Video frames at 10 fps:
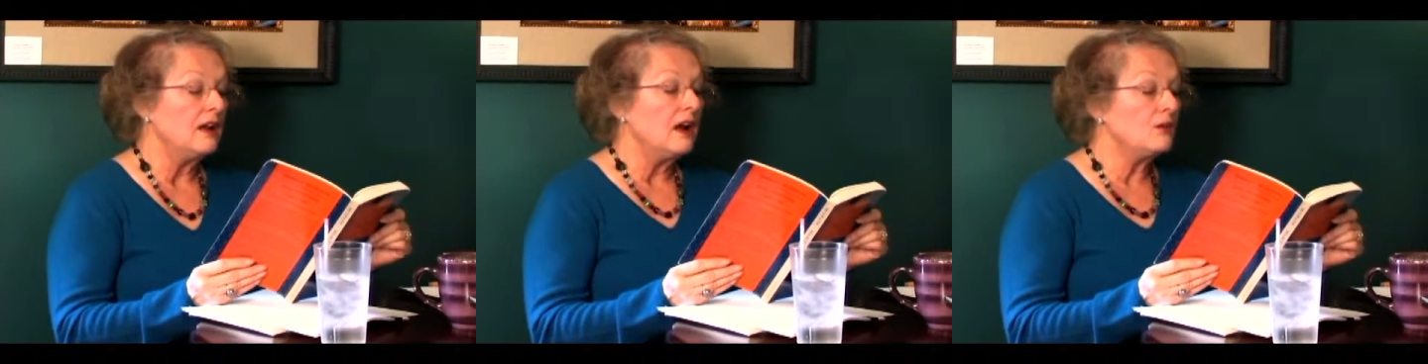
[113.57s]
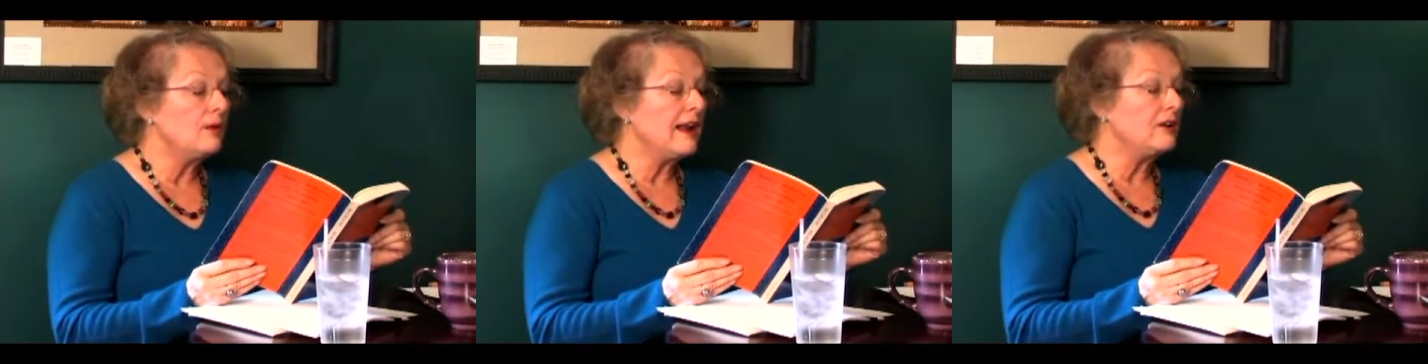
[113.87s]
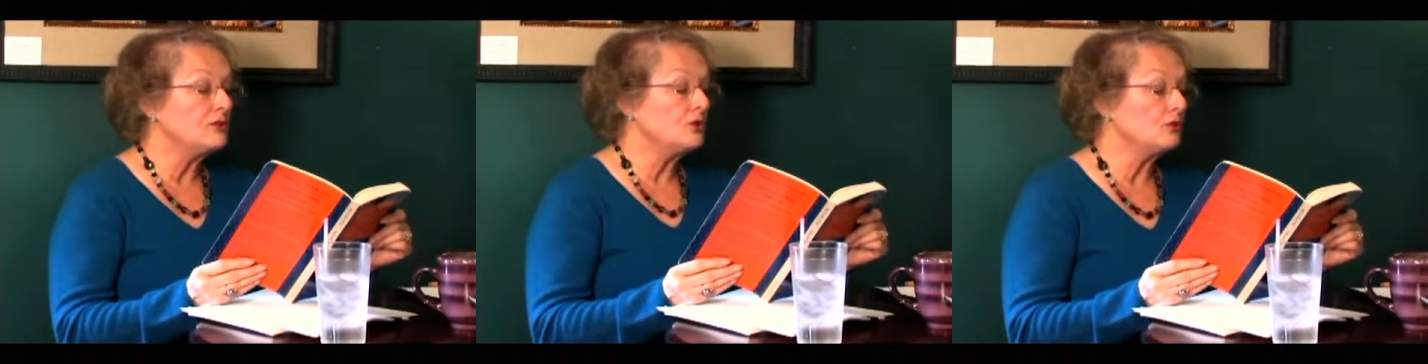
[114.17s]

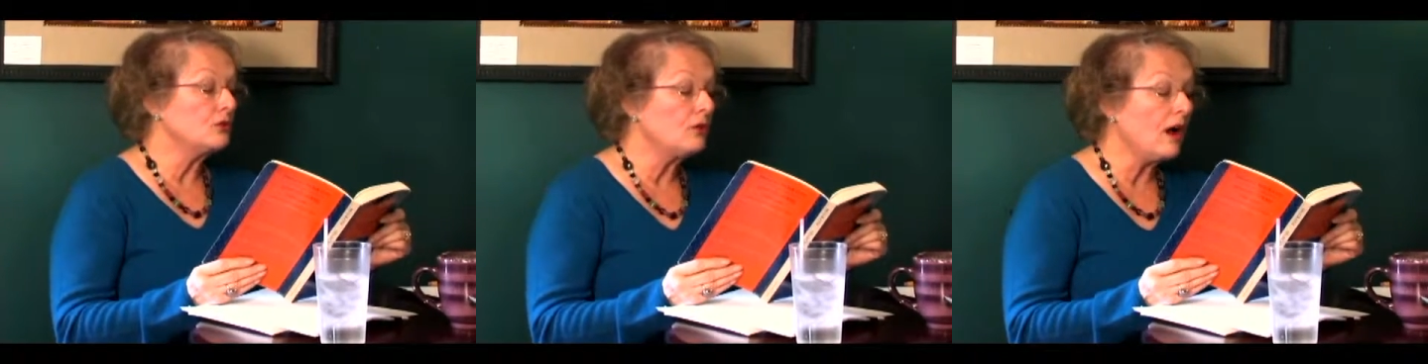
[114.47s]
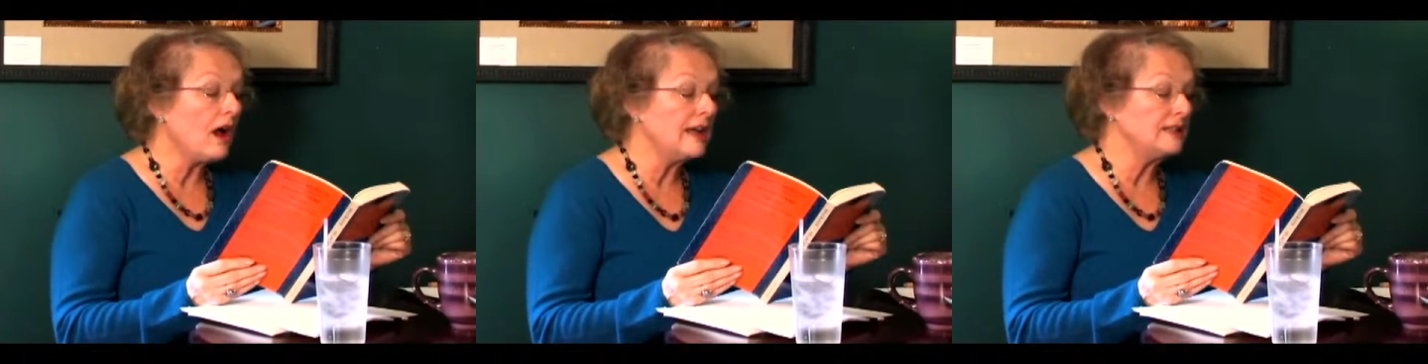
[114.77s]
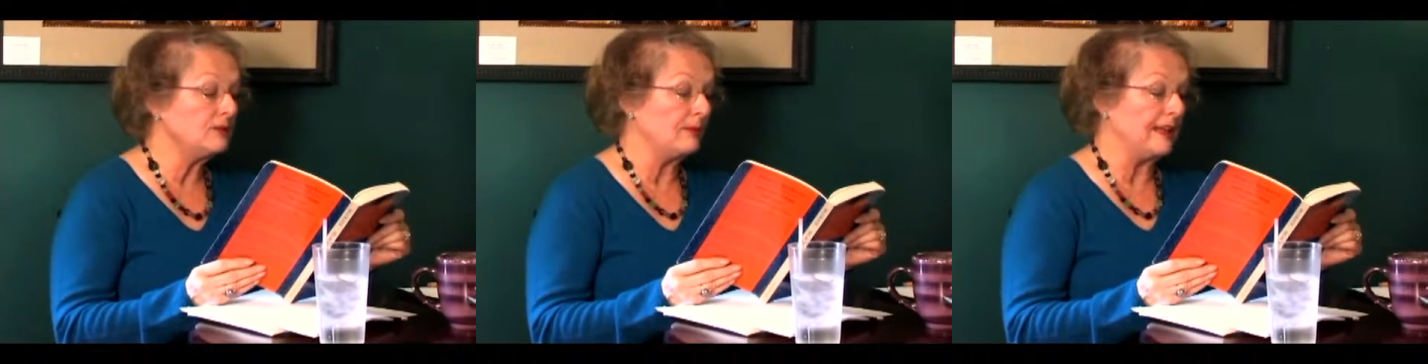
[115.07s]
Around you
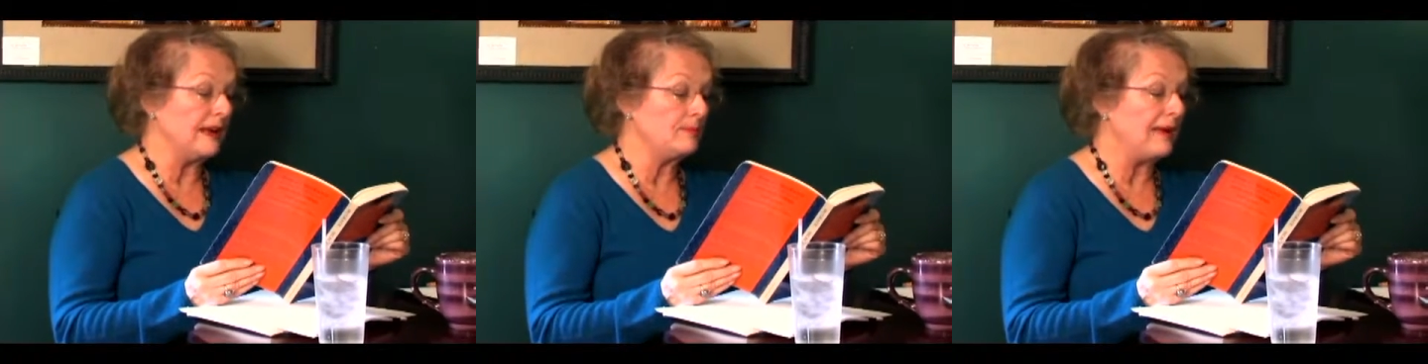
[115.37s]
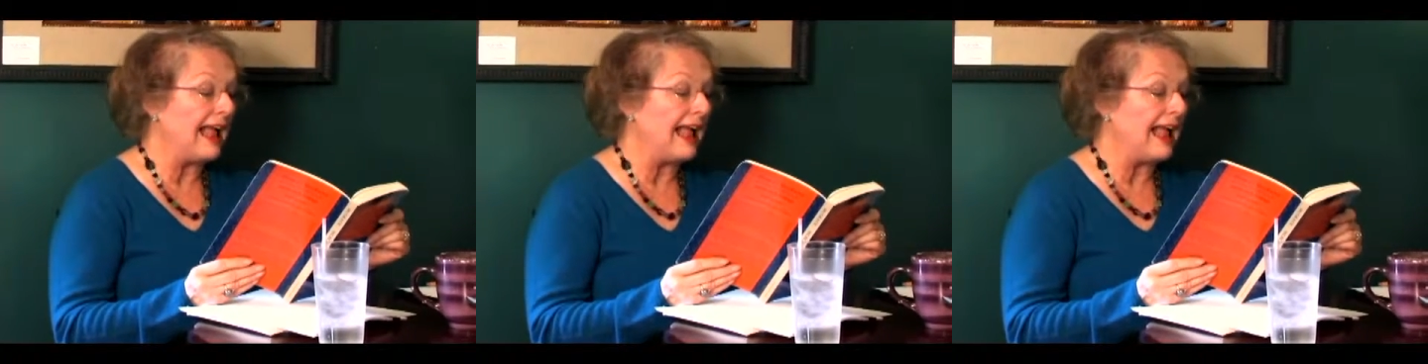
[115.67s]
cries went up,